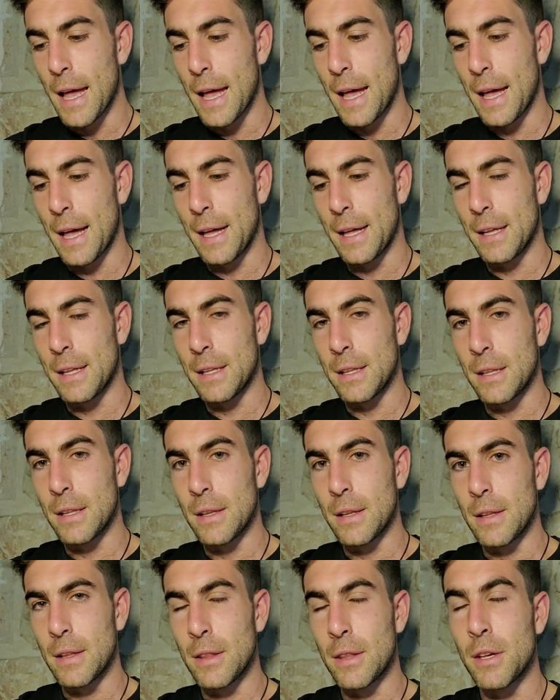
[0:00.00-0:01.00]

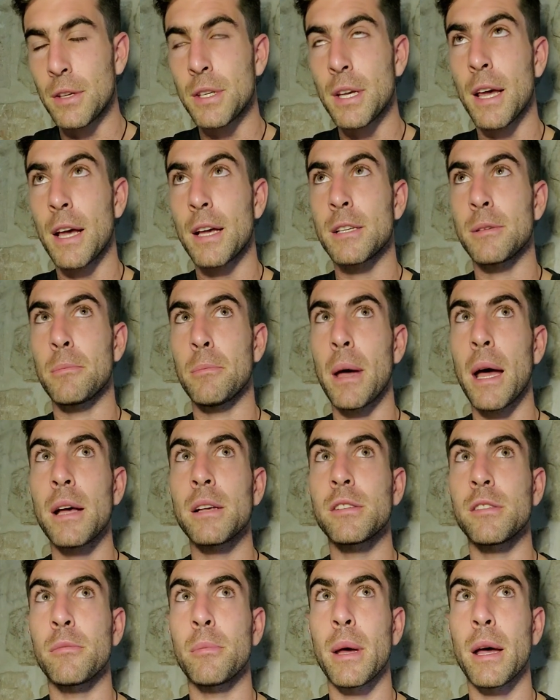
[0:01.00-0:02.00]
And this has
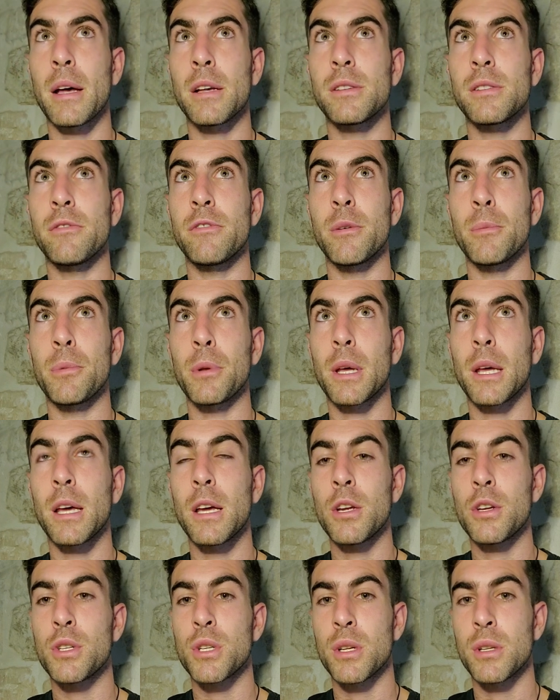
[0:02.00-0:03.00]
massive
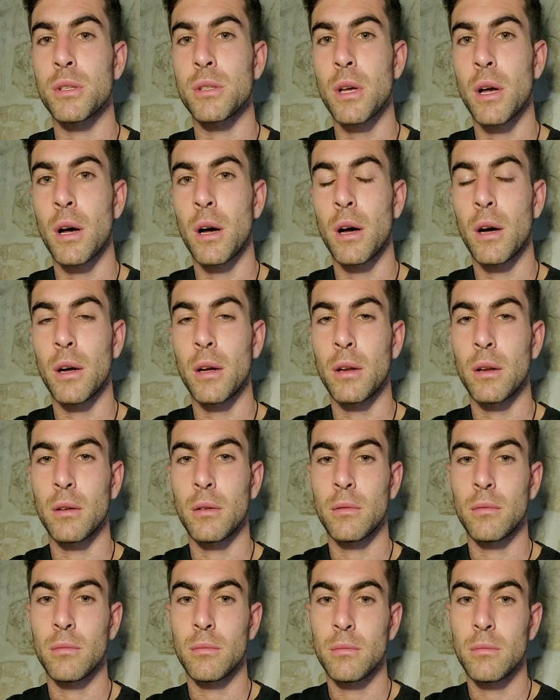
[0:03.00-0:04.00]
implications
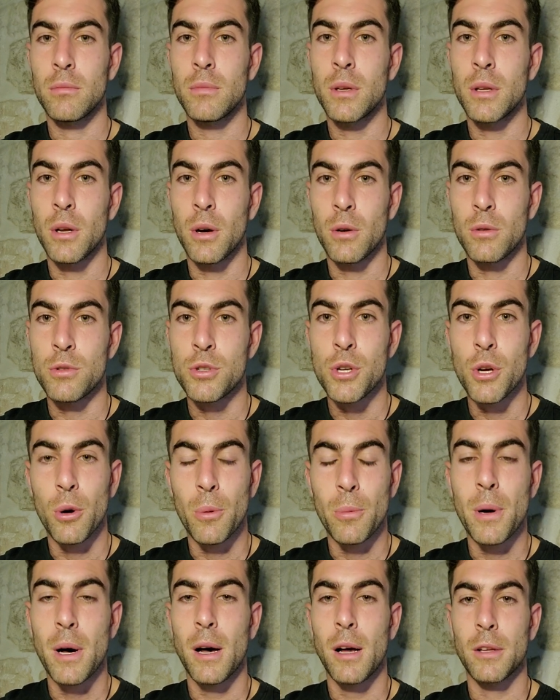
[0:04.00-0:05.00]
on,
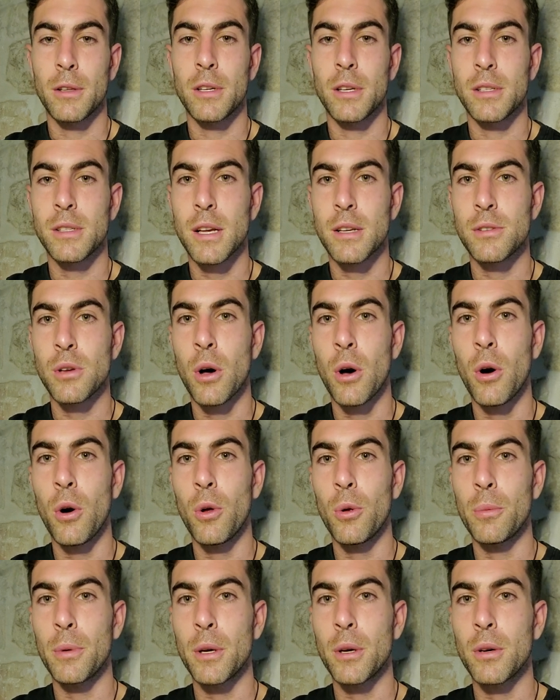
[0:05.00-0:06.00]
geopolitics as a
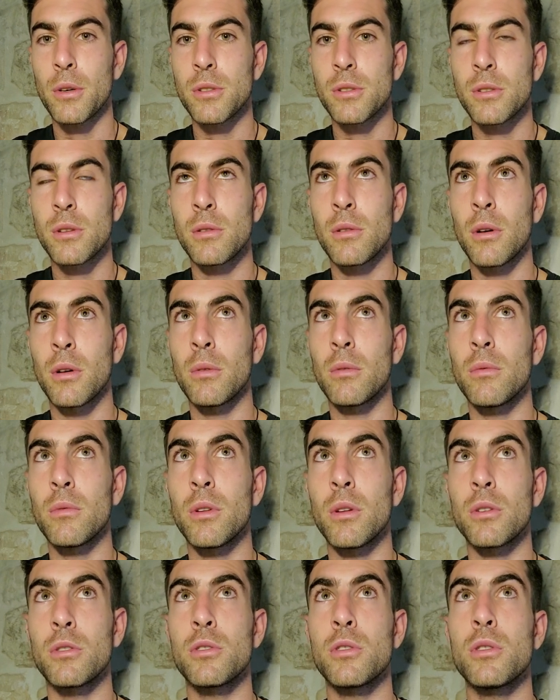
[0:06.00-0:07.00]
whole, because
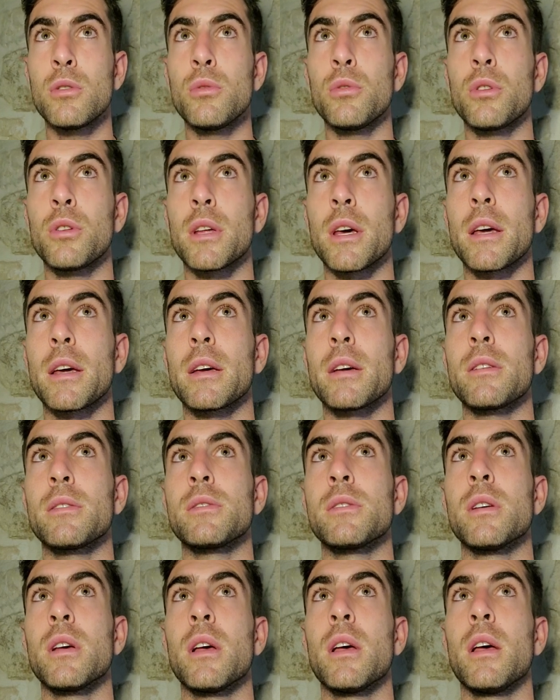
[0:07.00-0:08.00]
the two
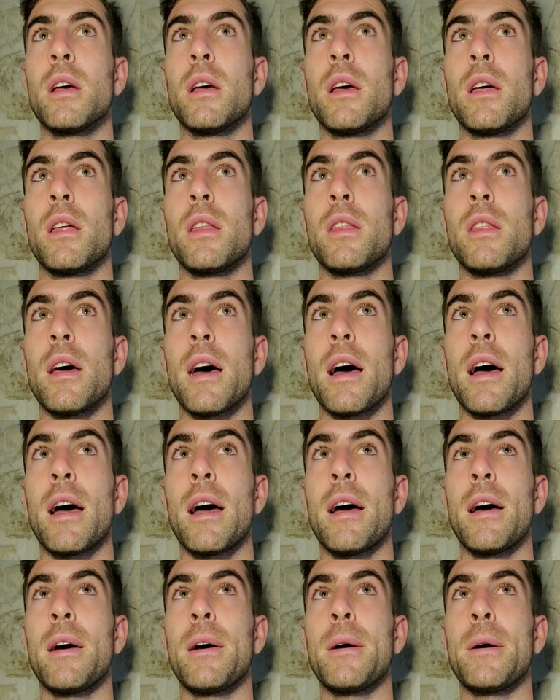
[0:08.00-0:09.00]
things
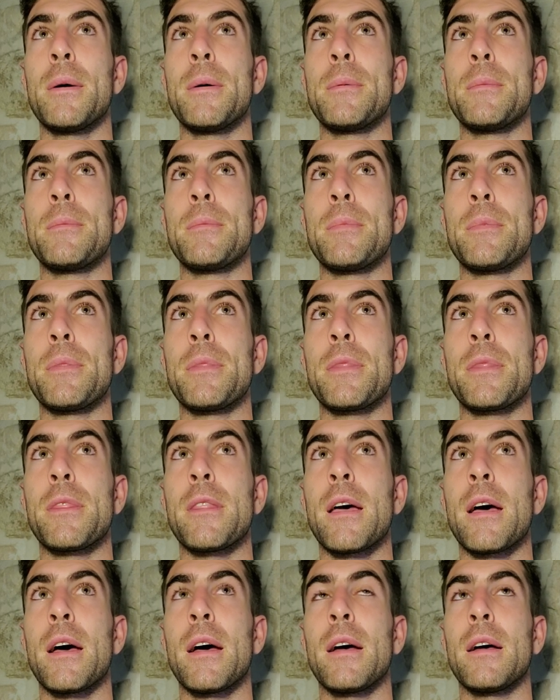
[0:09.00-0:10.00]
that
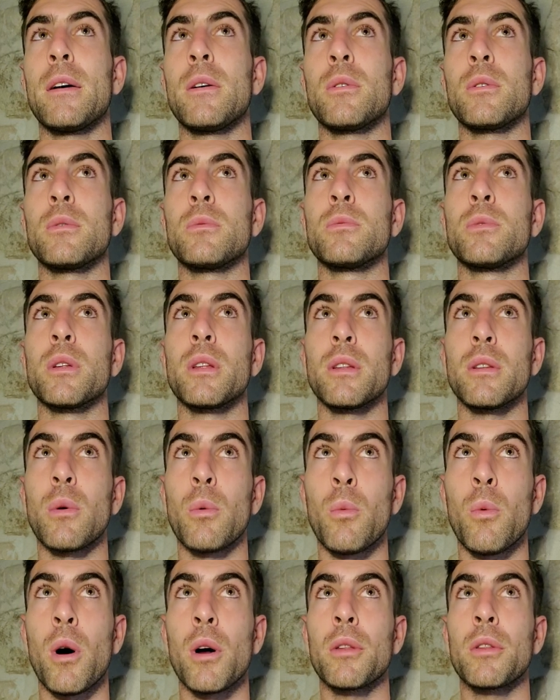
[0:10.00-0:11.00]
or really the
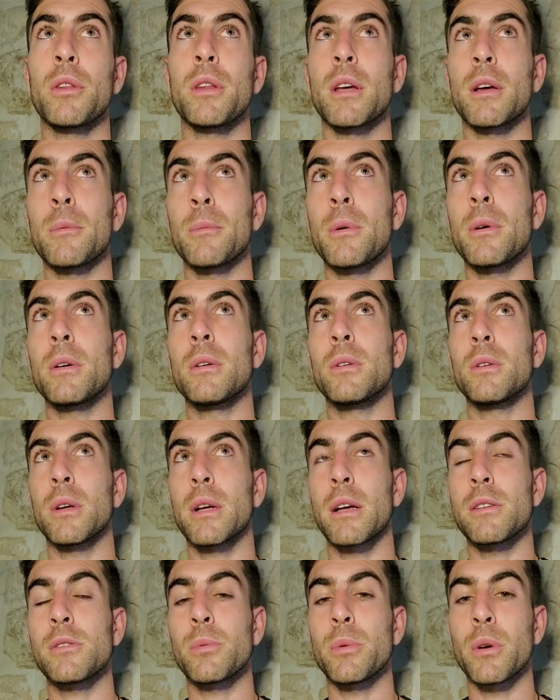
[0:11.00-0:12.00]
one thing, but I
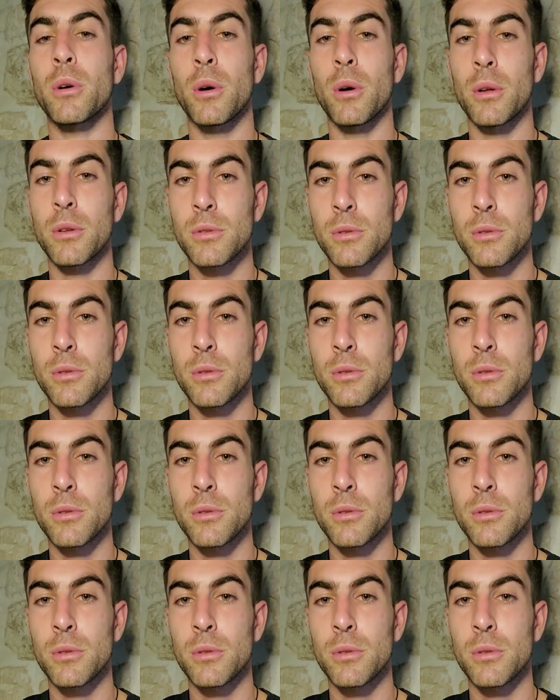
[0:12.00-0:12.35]
guess we call